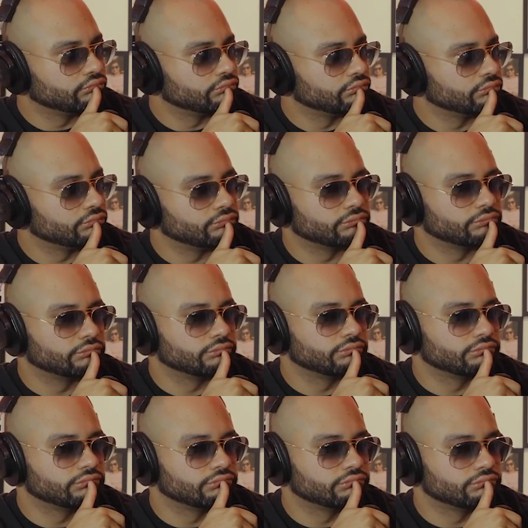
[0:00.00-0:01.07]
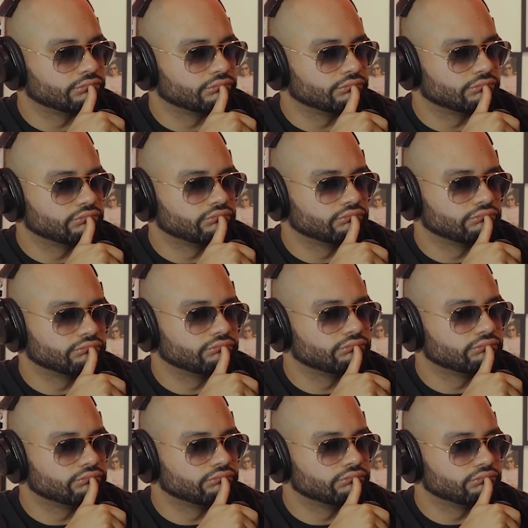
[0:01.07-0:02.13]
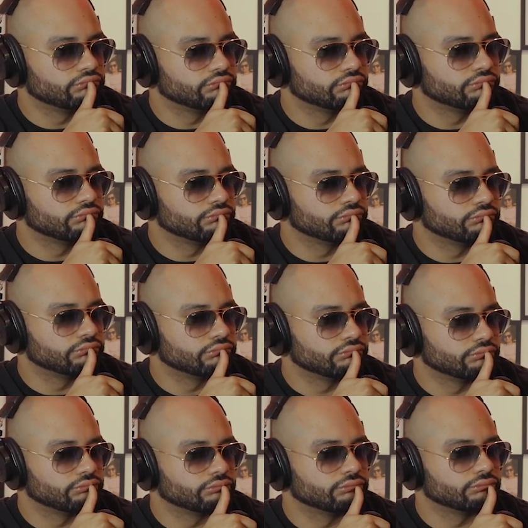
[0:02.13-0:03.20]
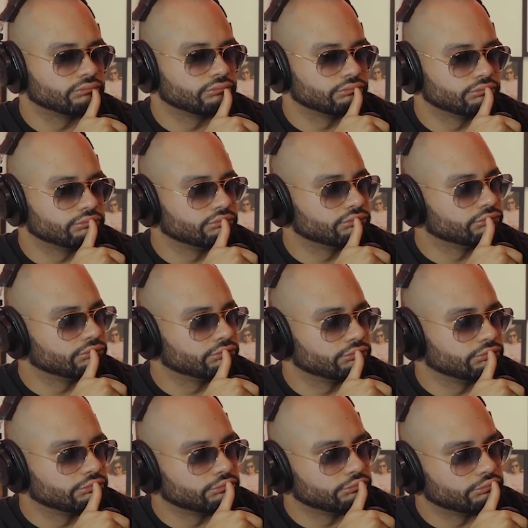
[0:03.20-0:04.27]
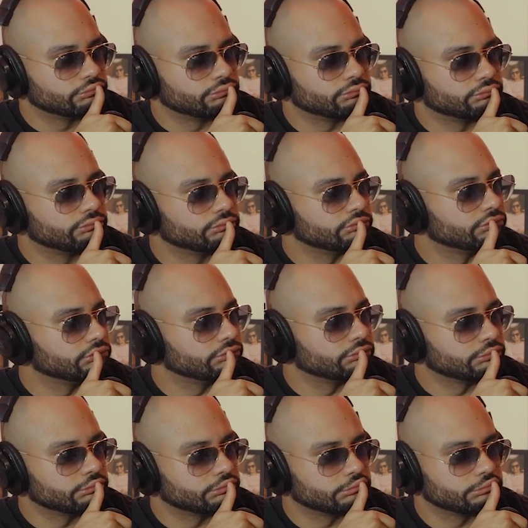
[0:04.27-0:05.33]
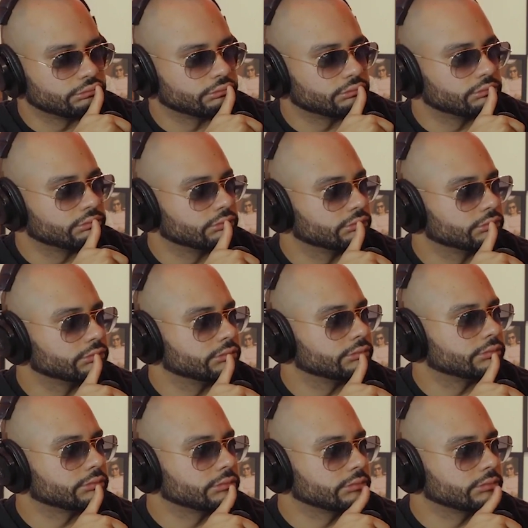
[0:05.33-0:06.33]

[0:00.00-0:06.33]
This person isn't speaking.